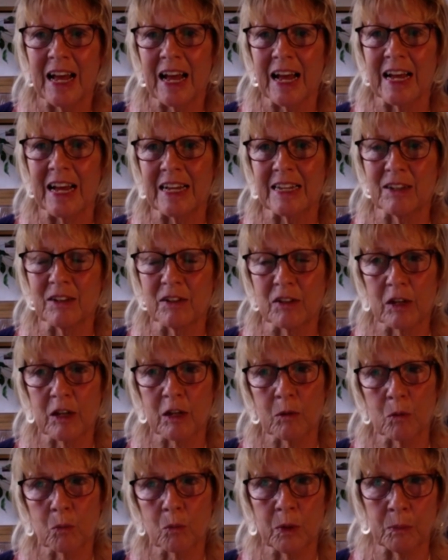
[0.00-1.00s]
and
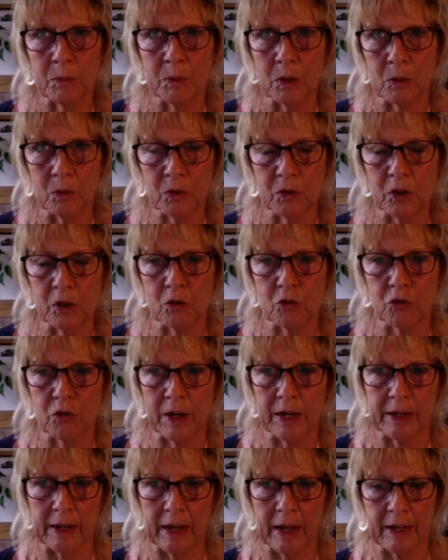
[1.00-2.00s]
we will also
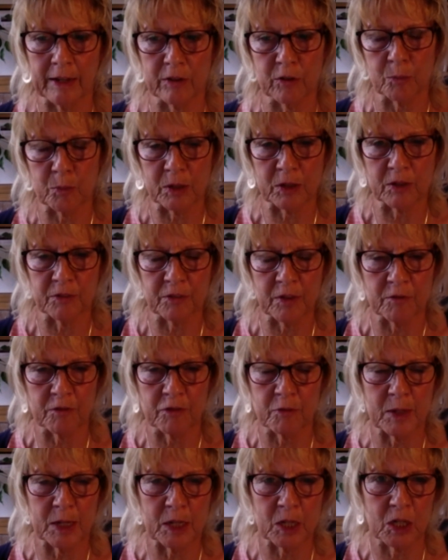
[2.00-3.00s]
try and add a bit of
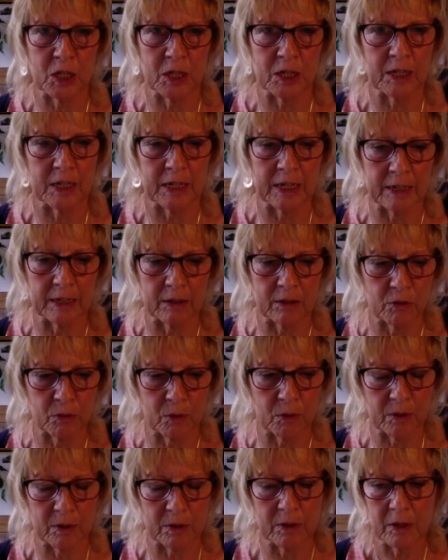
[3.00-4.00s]
information into
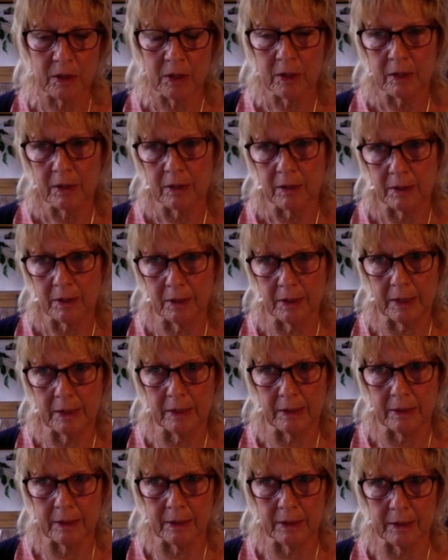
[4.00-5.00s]
our
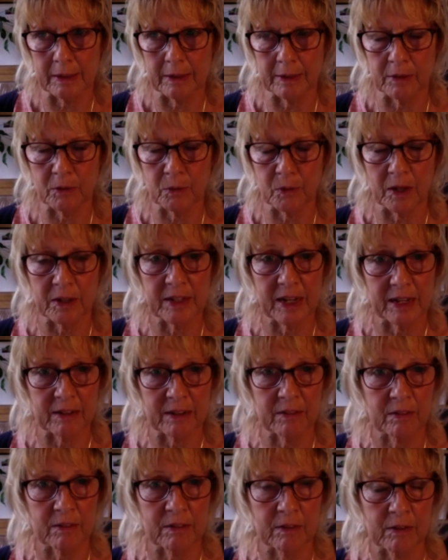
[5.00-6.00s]

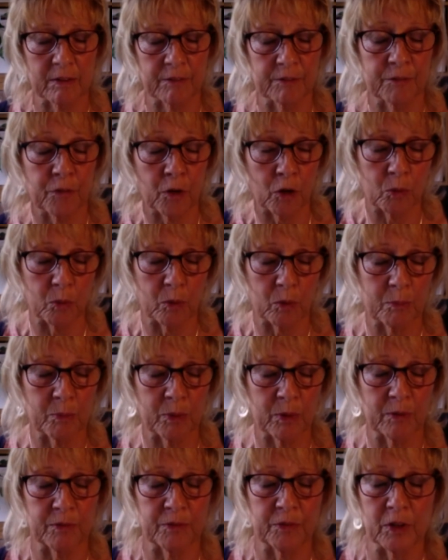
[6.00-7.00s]
next follow-up
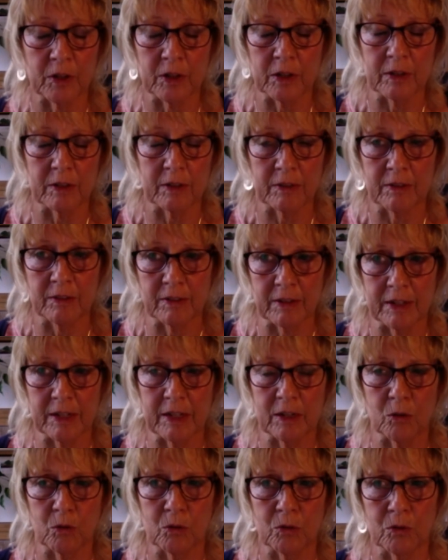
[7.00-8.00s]
of the
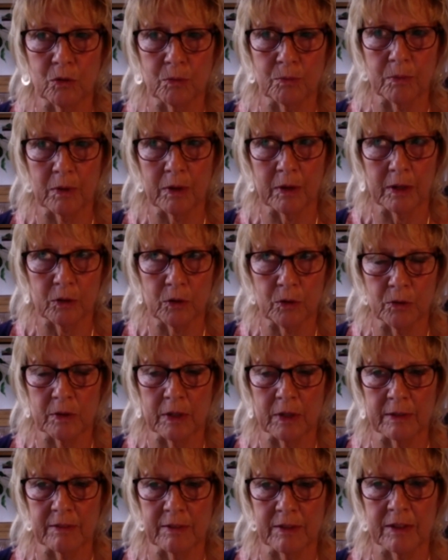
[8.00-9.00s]
day or our
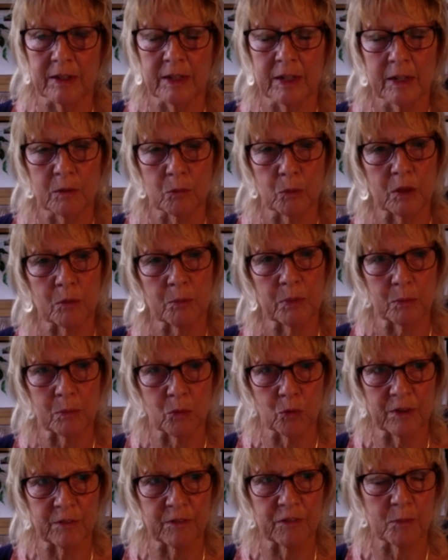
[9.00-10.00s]
newsletter with a bit
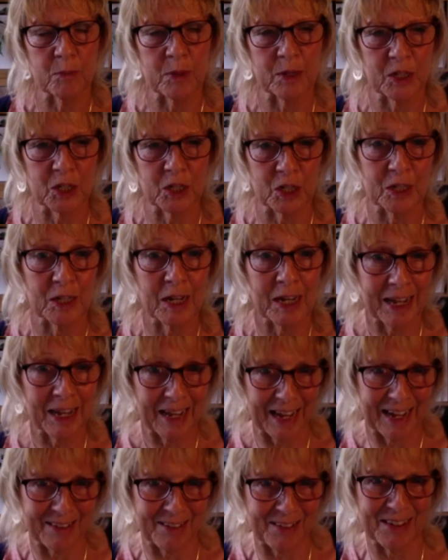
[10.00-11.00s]
more information
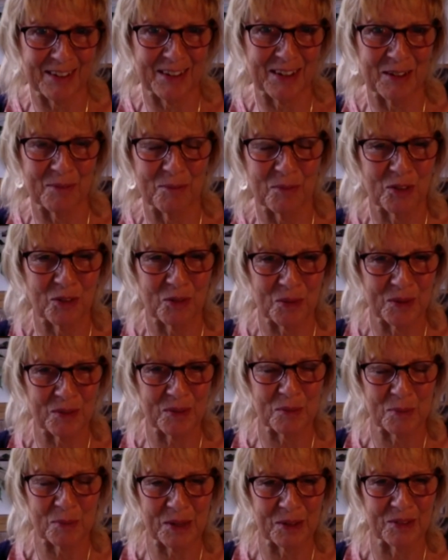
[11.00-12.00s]
as it comes to
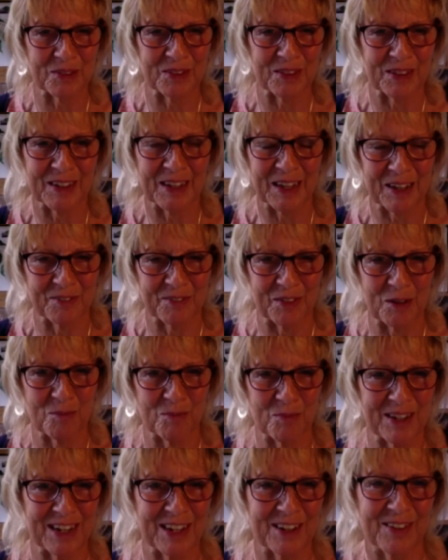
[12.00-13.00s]
us about the
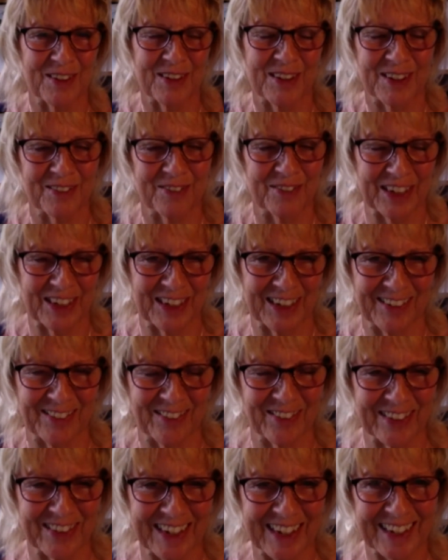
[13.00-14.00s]
FMD
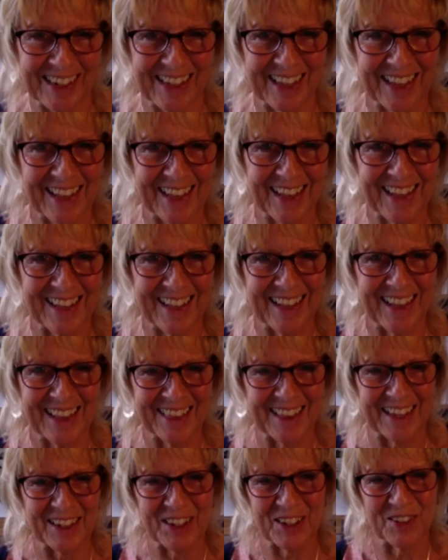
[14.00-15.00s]
registry.
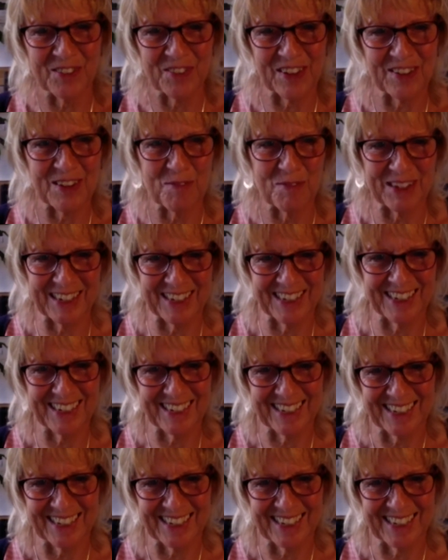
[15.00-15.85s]
Thank you very much.